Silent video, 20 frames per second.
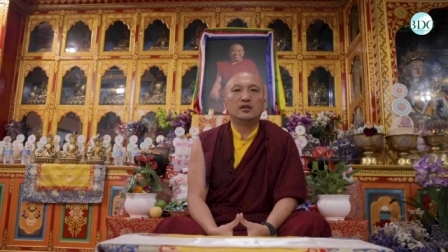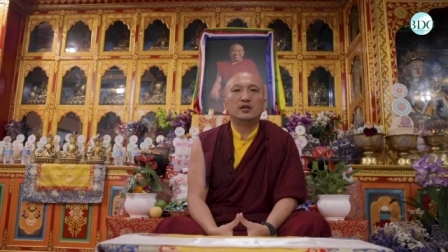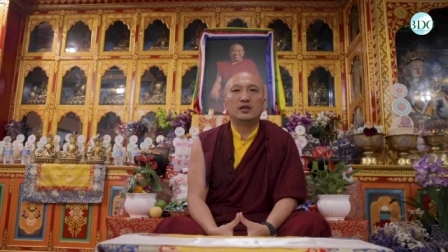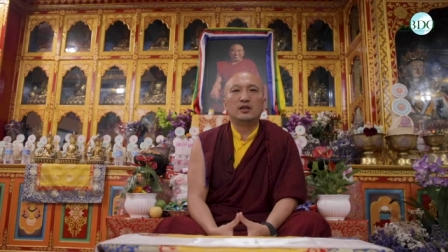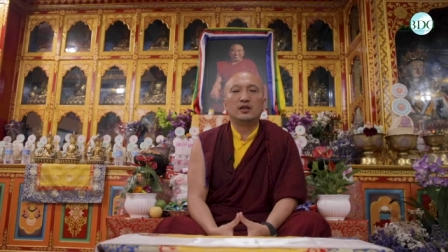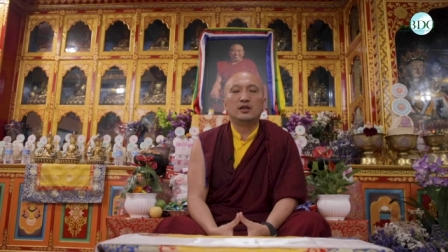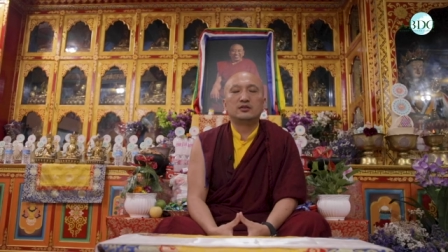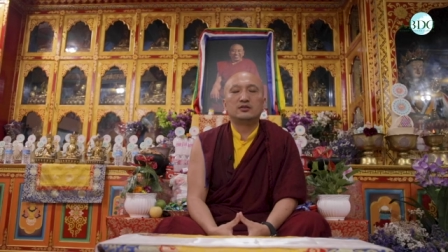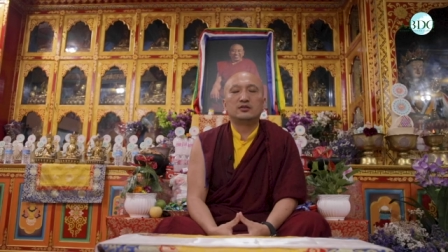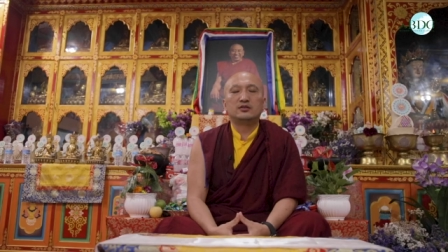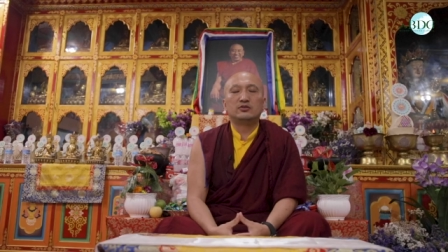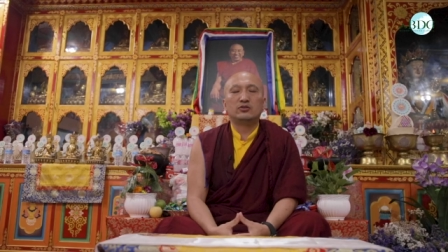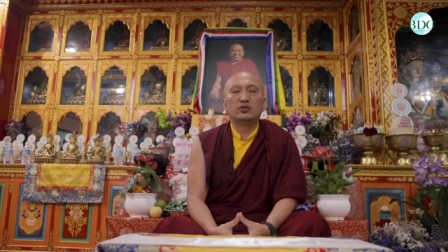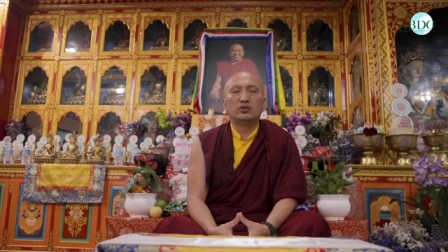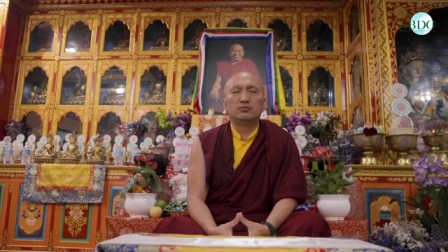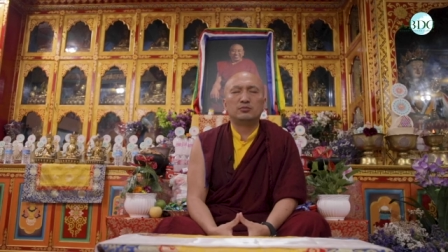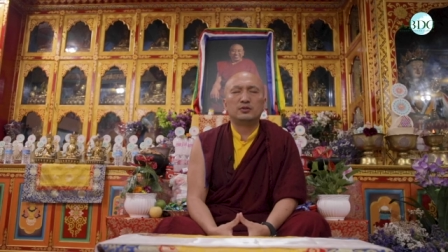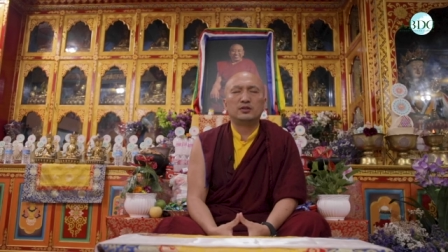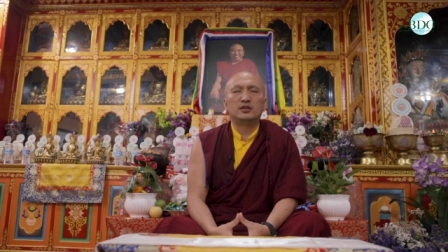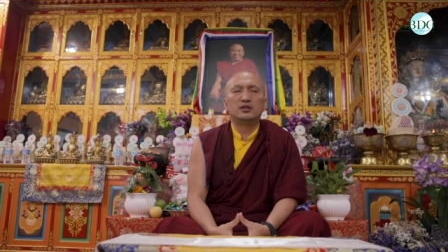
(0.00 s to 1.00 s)
And
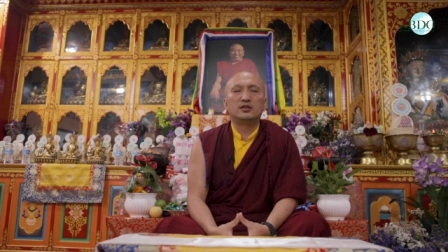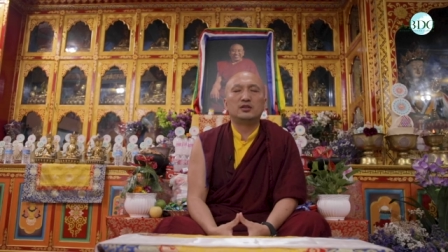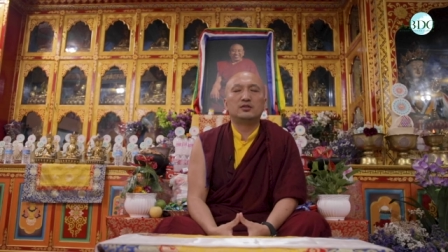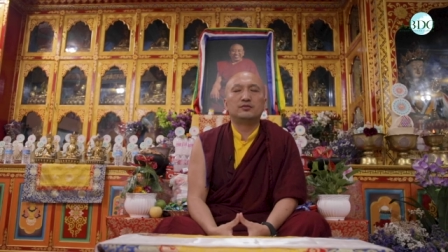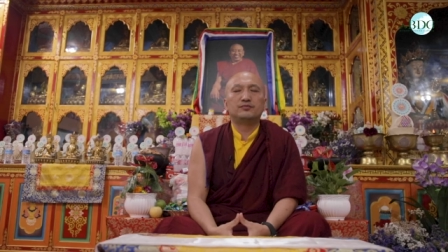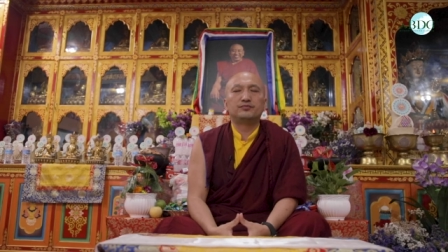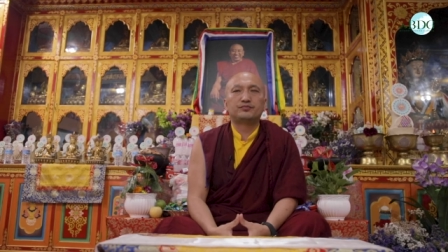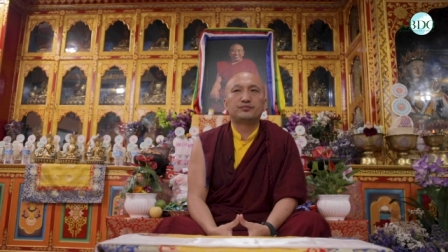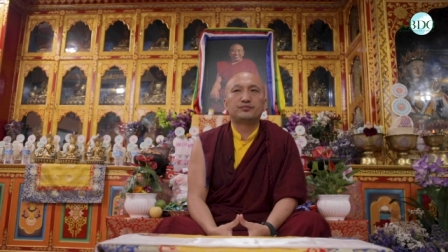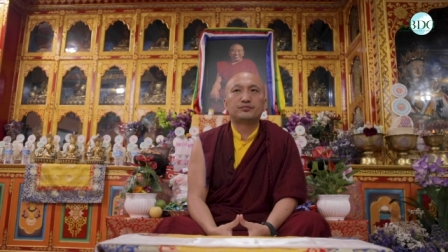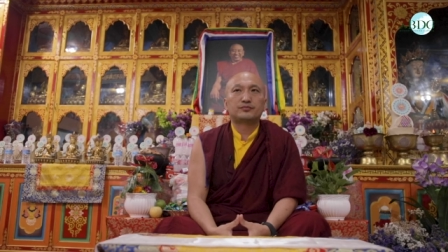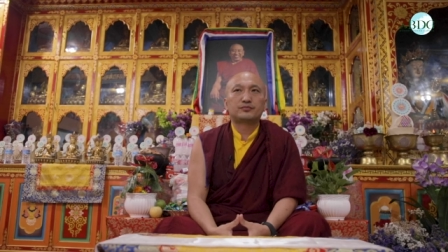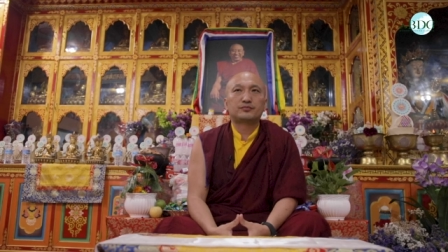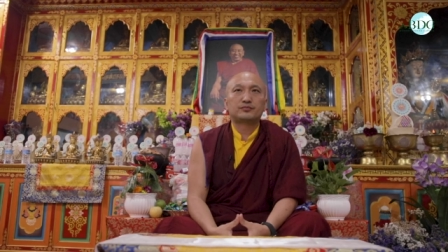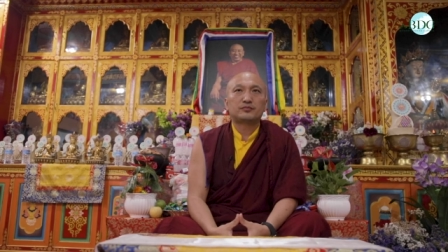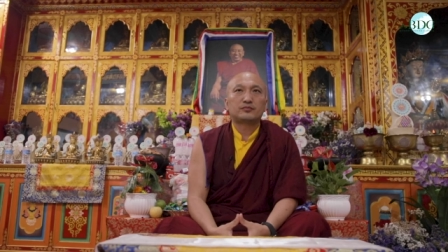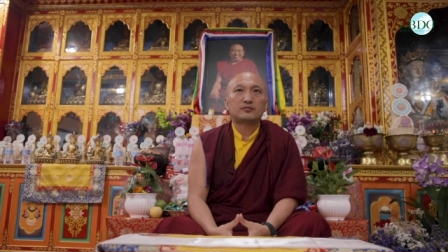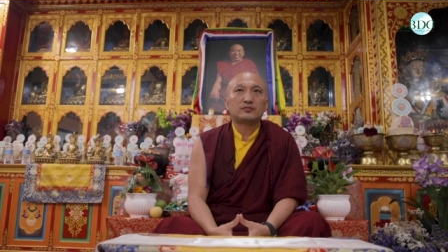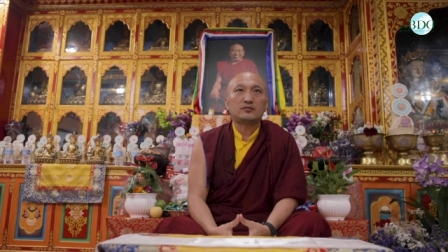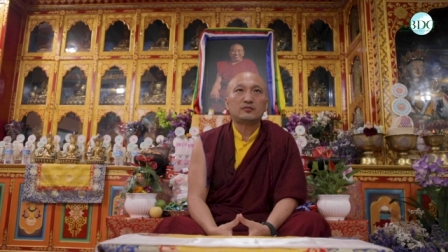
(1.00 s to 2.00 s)
normally
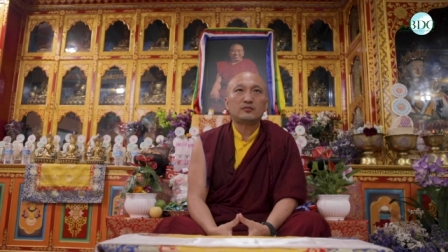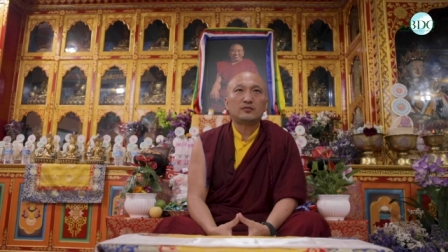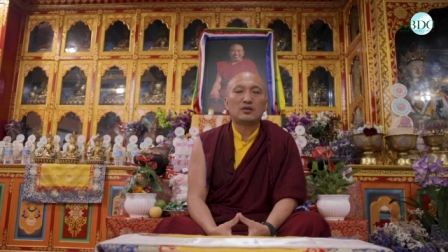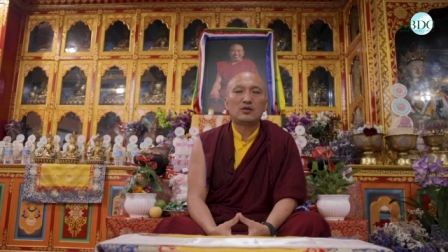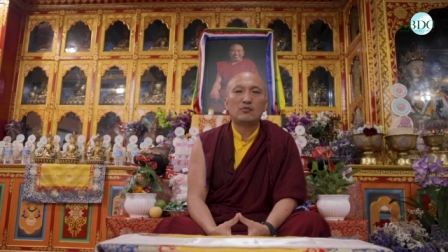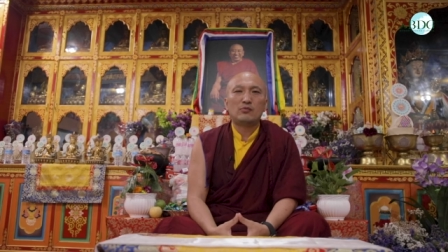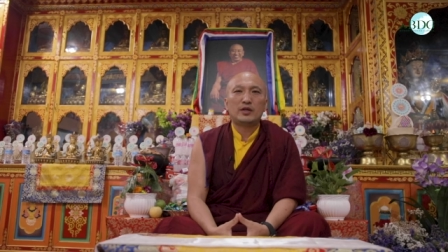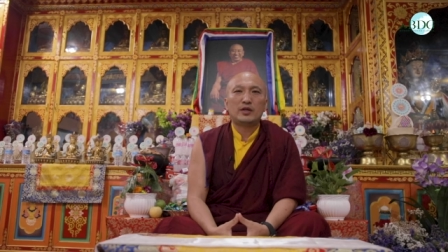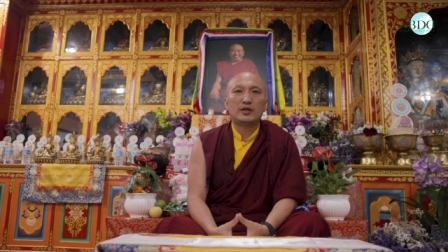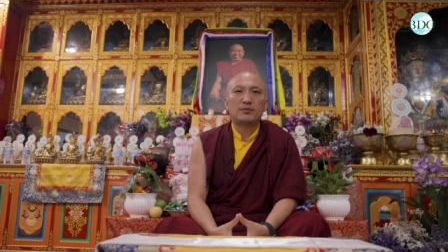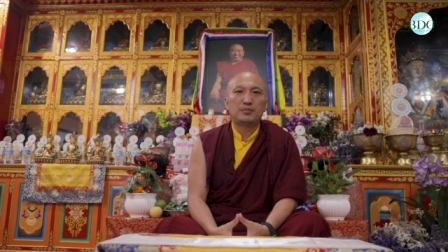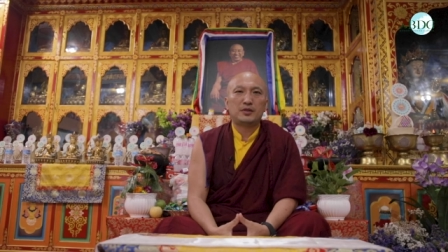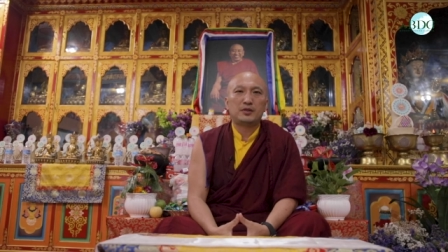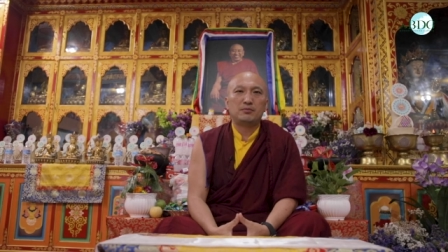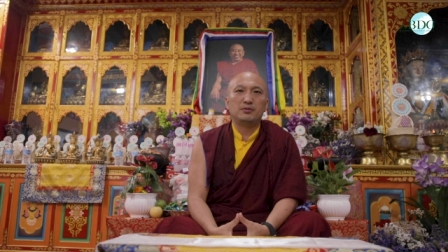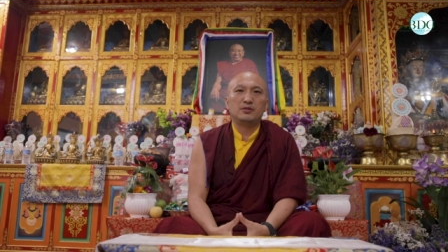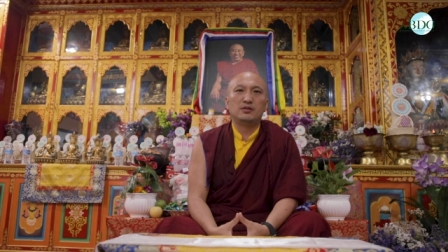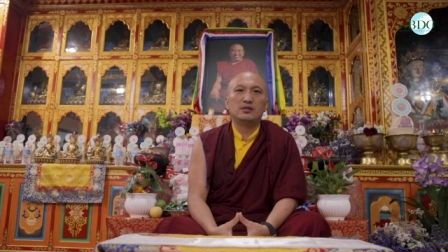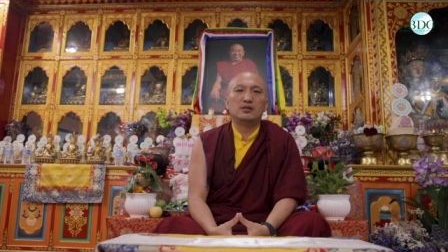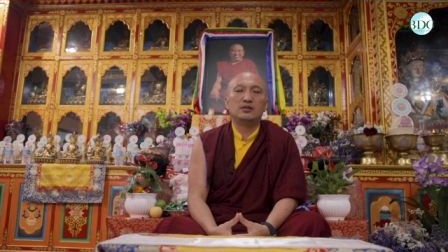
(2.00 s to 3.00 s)
when
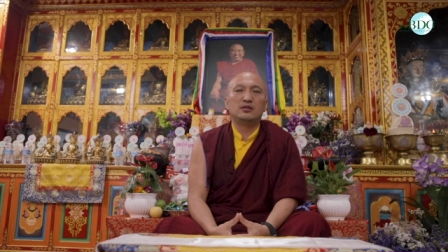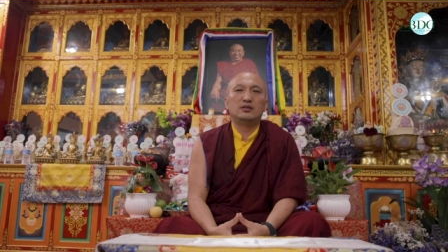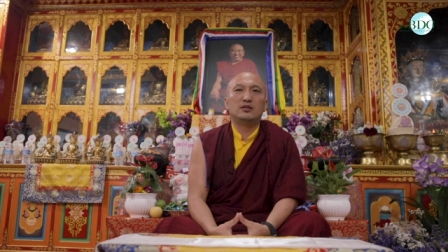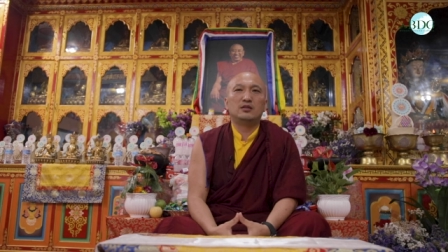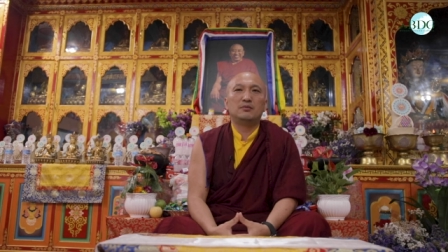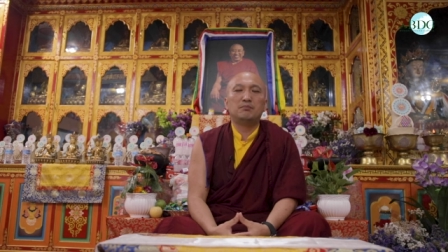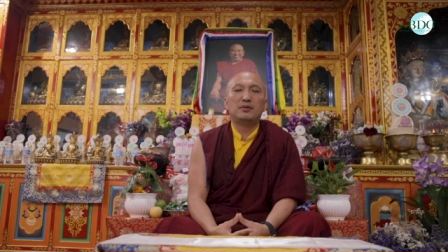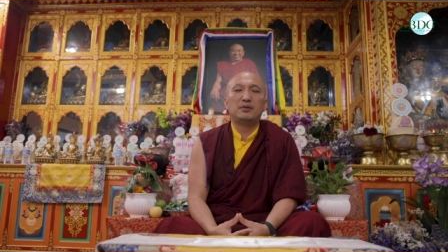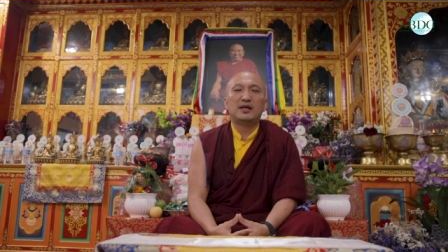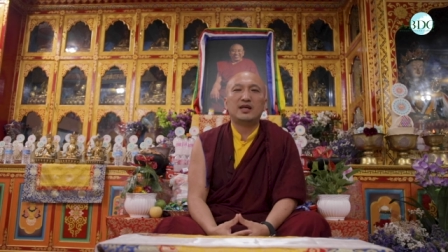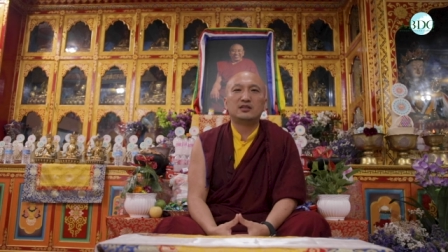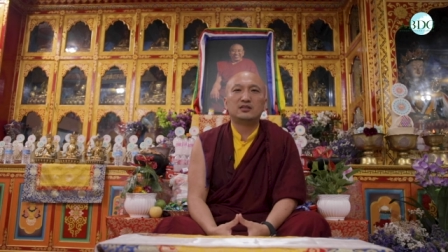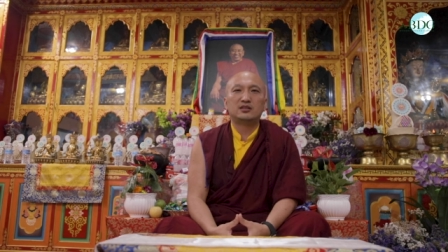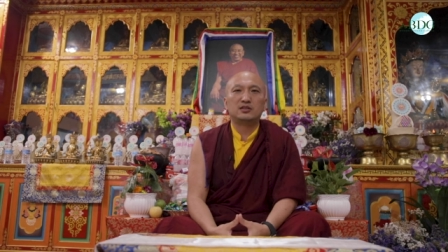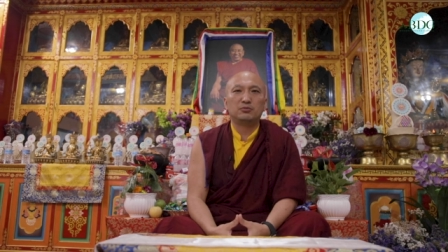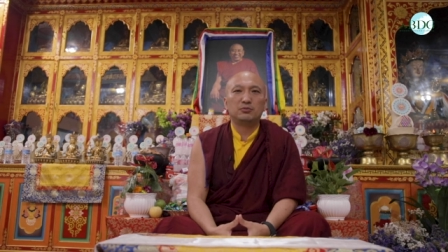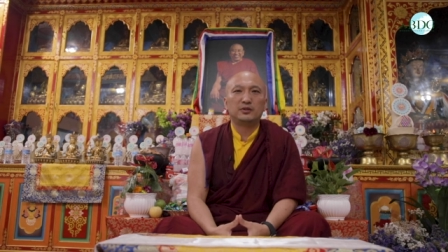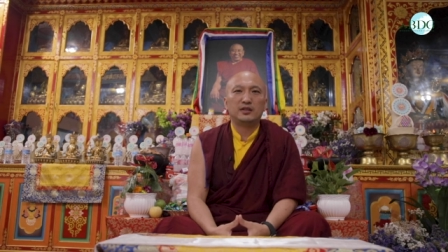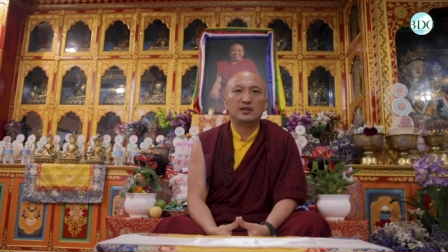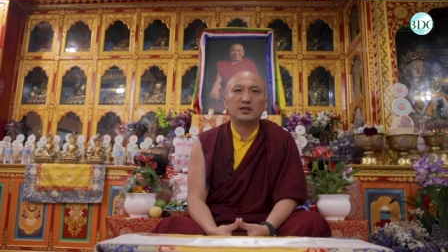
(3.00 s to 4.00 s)
people pass
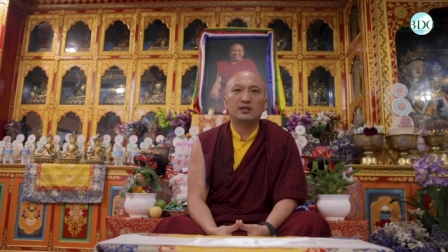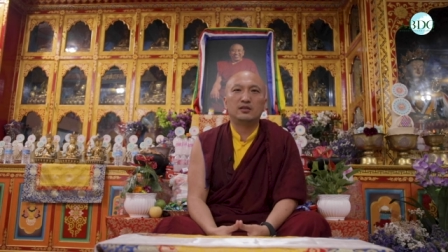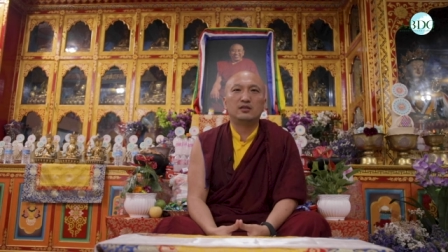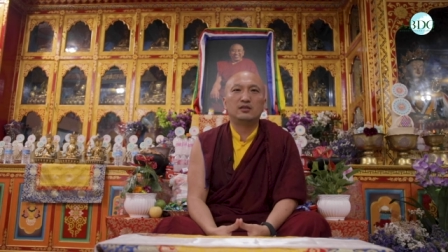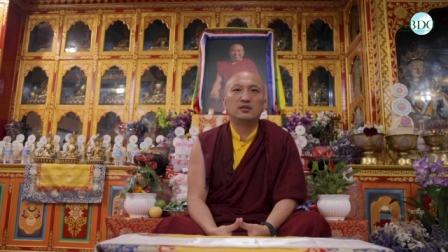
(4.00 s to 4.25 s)
away,